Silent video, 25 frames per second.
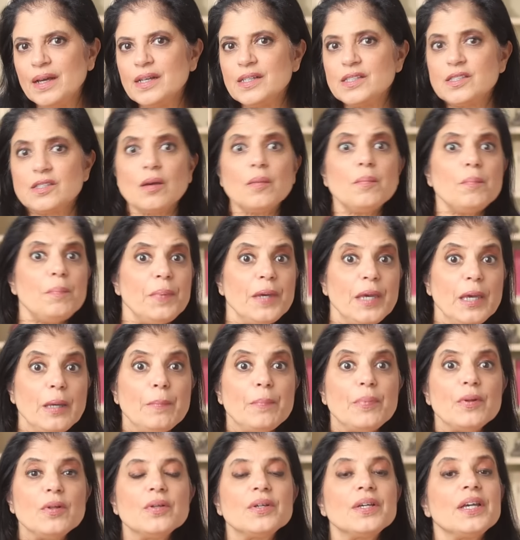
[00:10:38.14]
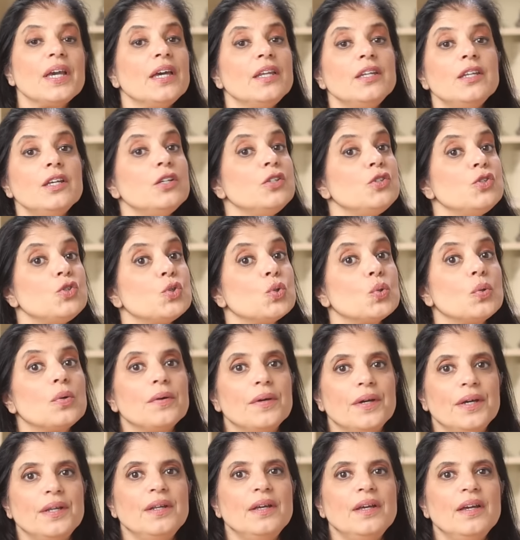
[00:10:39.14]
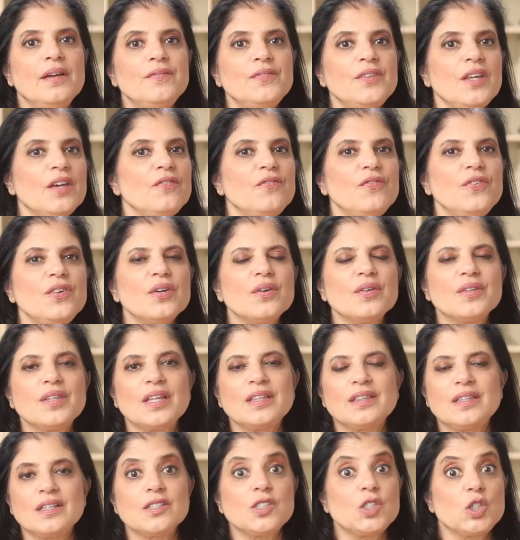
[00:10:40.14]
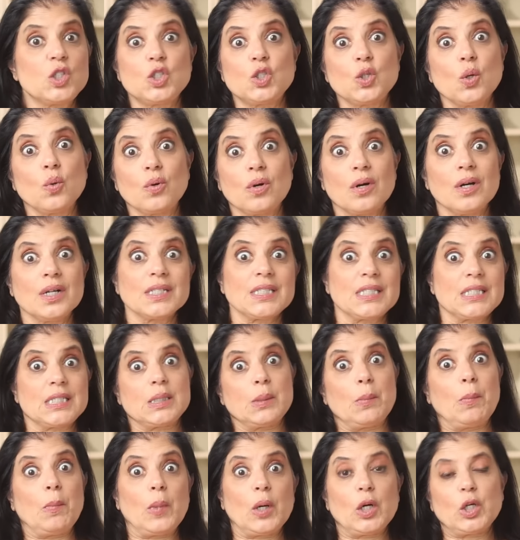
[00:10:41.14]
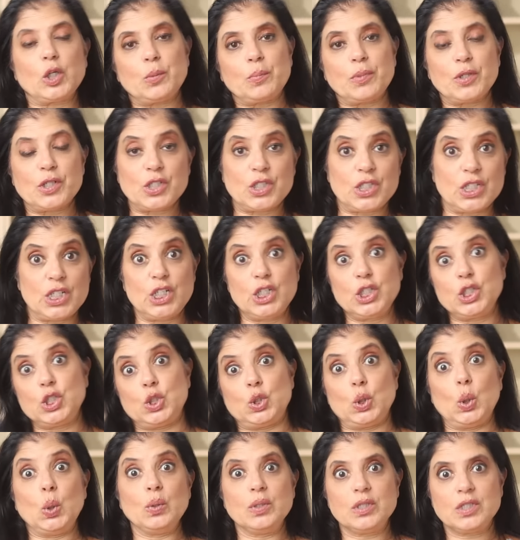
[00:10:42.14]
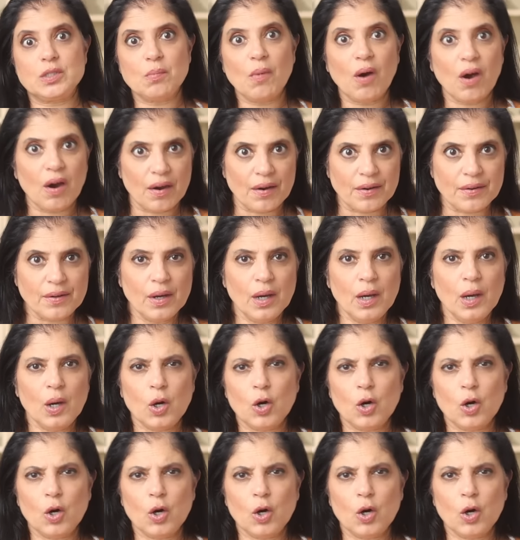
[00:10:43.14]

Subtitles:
Some people can endure it if they feel that the so-called smart person is so smart